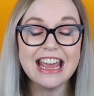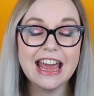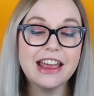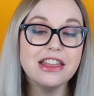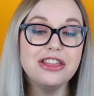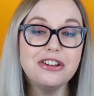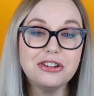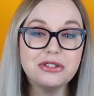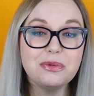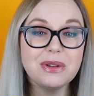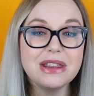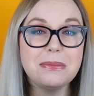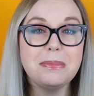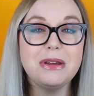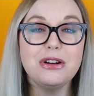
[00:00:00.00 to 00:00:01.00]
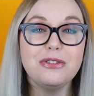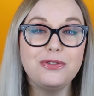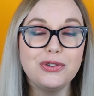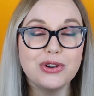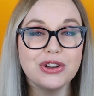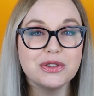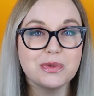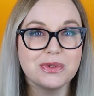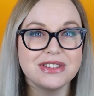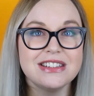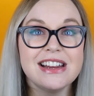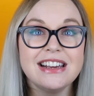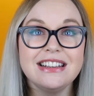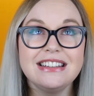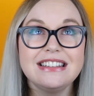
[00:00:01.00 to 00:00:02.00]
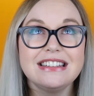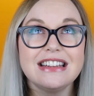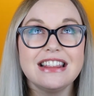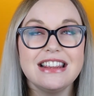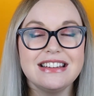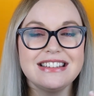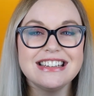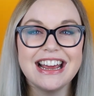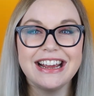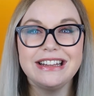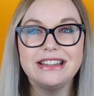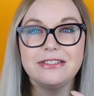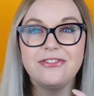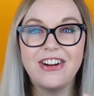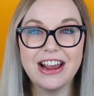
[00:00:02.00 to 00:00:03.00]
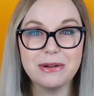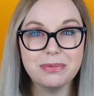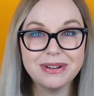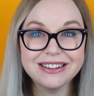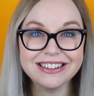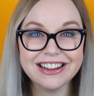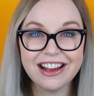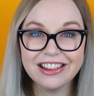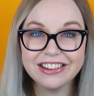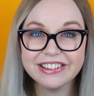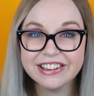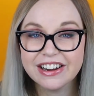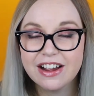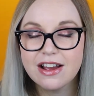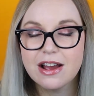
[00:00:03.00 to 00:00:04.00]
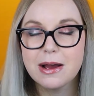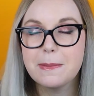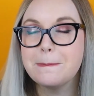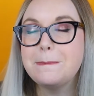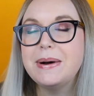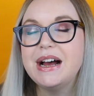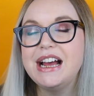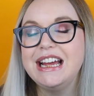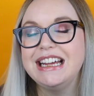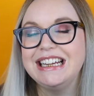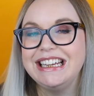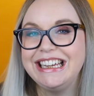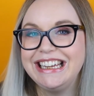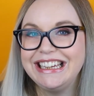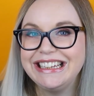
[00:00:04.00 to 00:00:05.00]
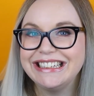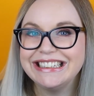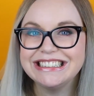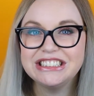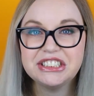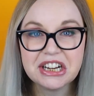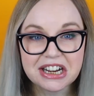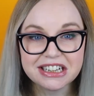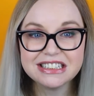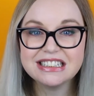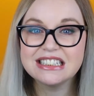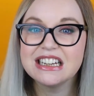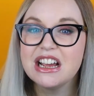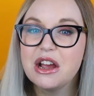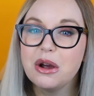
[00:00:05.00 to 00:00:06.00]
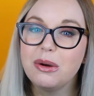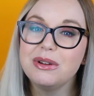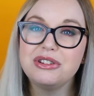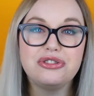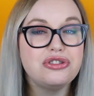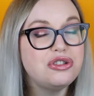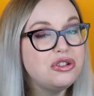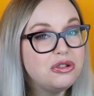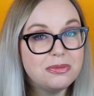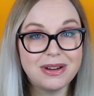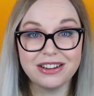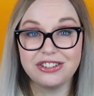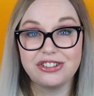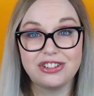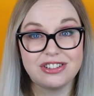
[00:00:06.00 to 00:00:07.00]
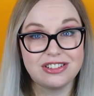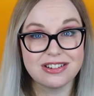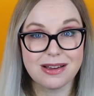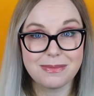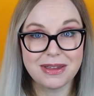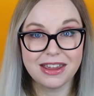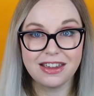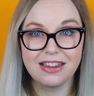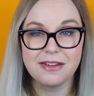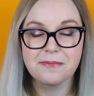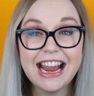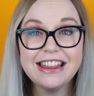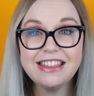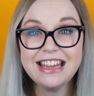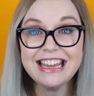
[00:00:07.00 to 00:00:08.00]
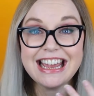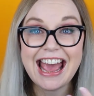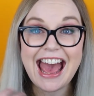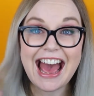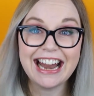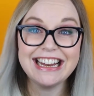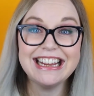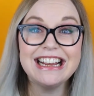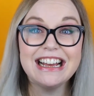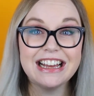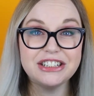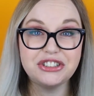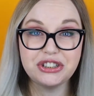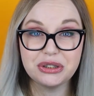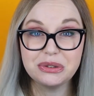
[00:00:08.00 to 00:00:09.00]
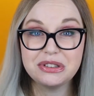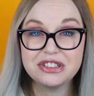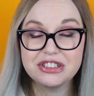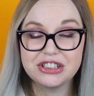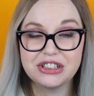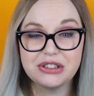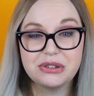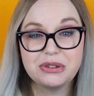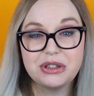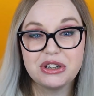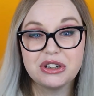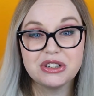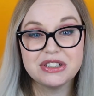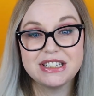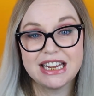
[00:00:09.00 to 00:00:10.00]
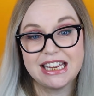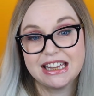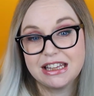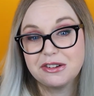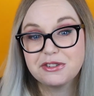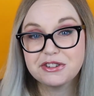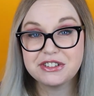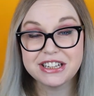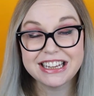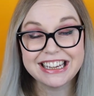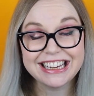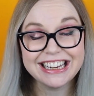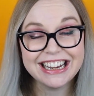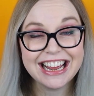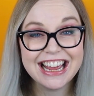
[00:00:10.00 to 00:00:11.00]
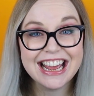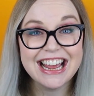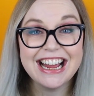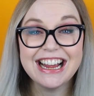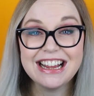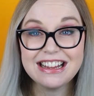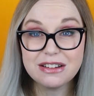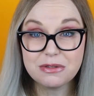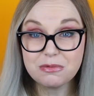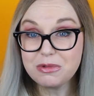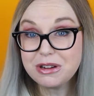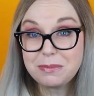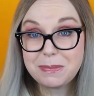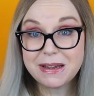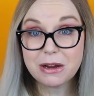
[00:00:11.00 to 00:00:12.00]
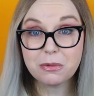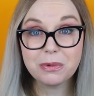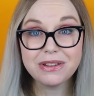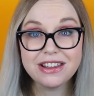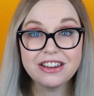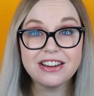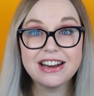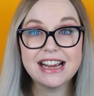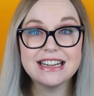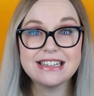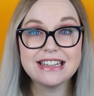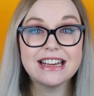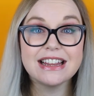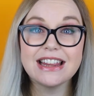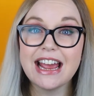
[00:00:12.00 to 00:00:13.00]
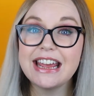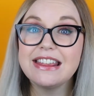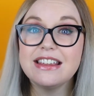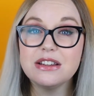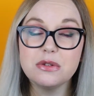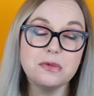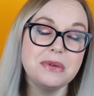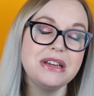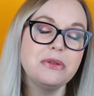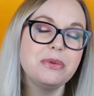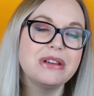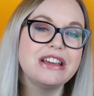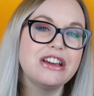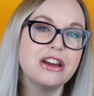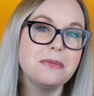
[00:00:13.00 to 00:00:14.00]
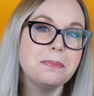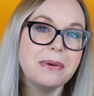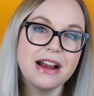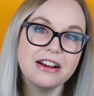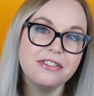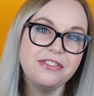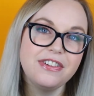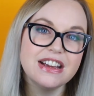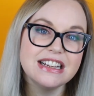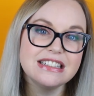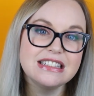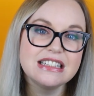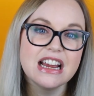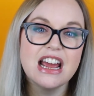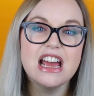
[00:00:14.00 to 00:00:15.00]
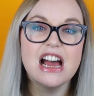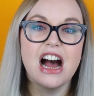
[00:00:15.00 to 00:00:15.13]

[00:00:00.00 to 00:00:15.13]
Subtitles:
It looked really beautiful because it was nice, this nice vibrant color, but it just was too much to stomach. I think adding a juice to your daily routine it would be a really good idea. Like, this would be a really good breakfast,